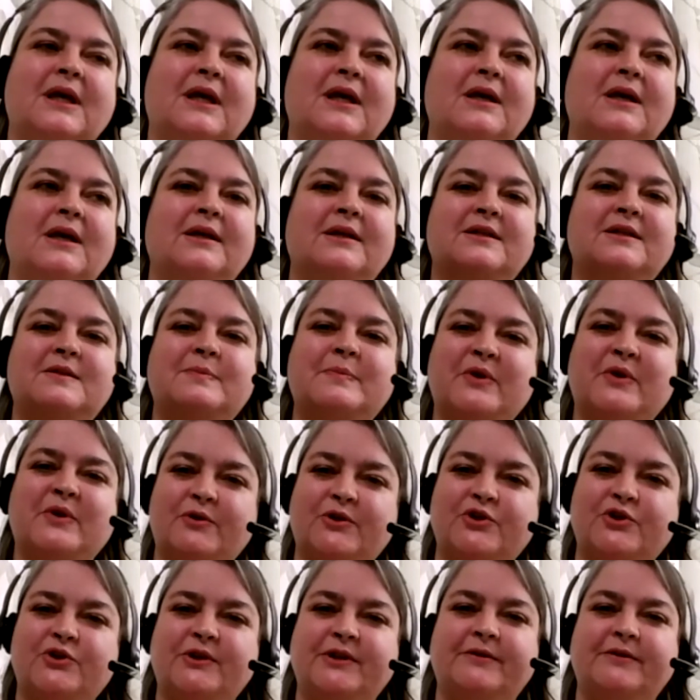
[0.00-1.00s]

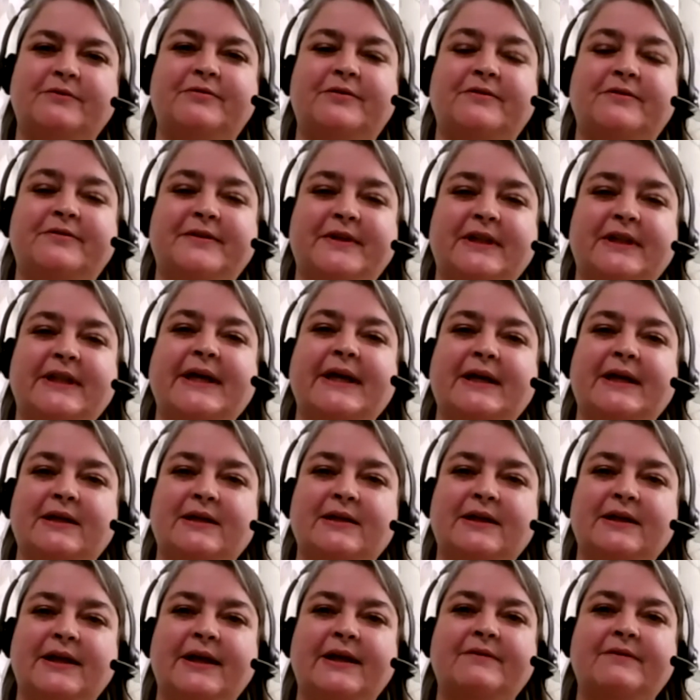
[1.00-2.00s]
spiritually fulfilling.
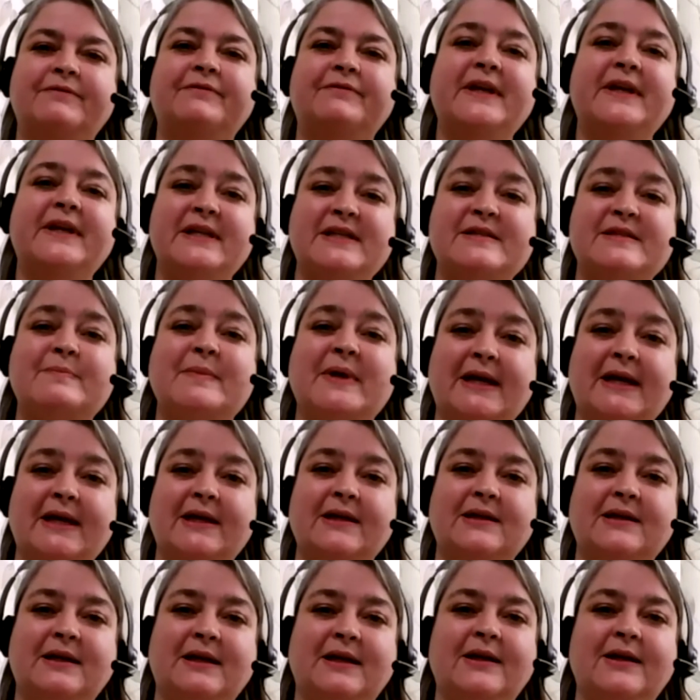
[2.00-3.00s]
It feeds me
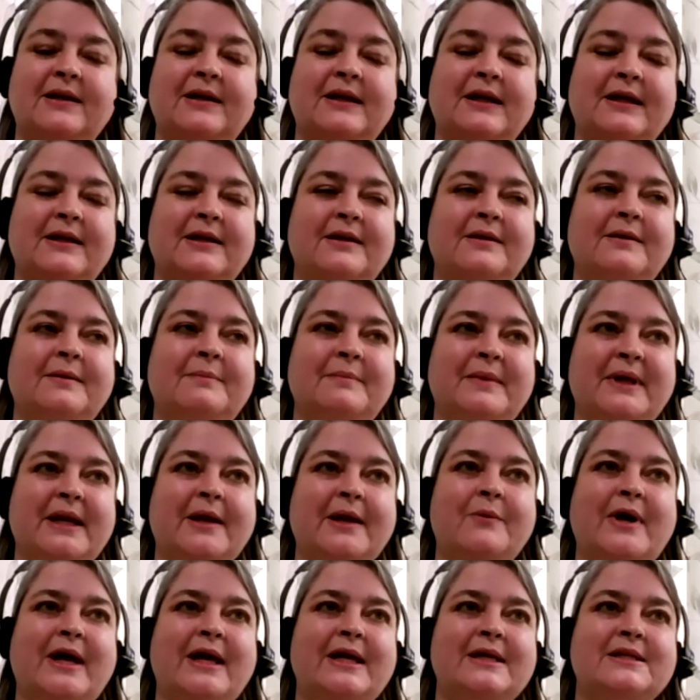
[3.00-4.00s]
in many
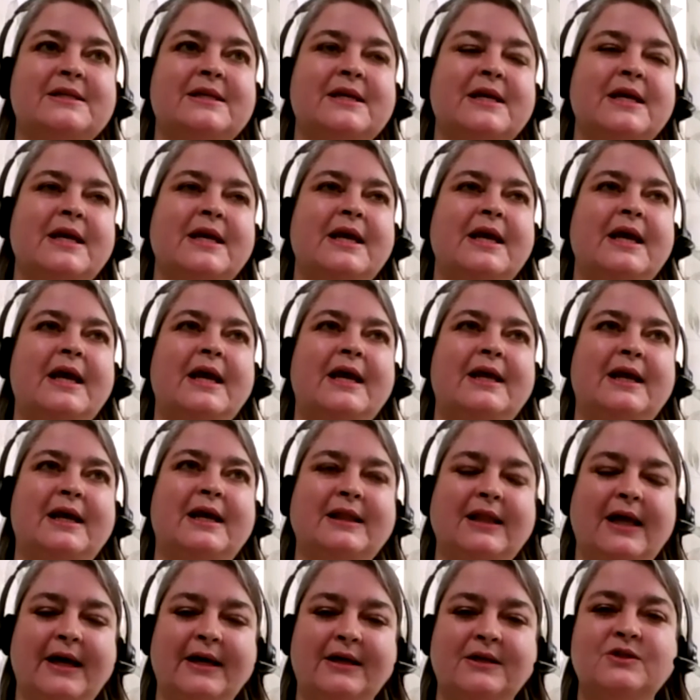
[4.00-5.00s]
ways, and I
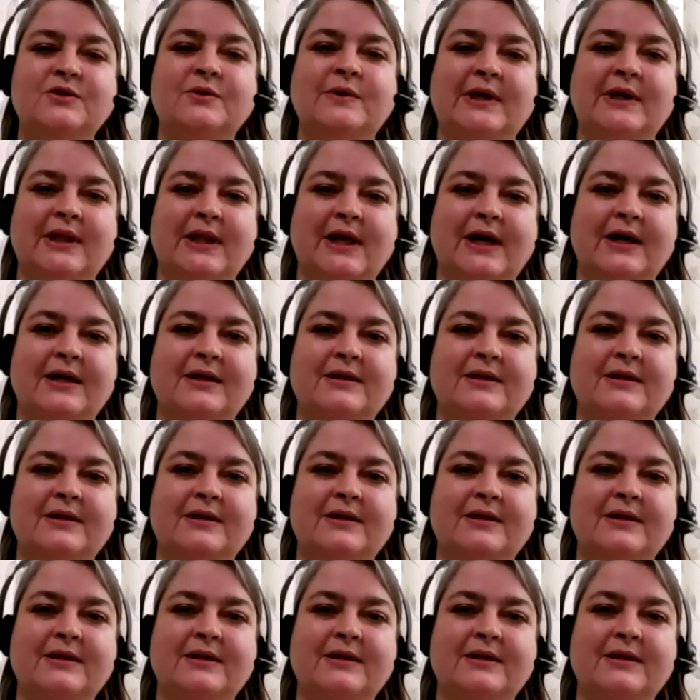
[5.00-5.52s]
like doing that.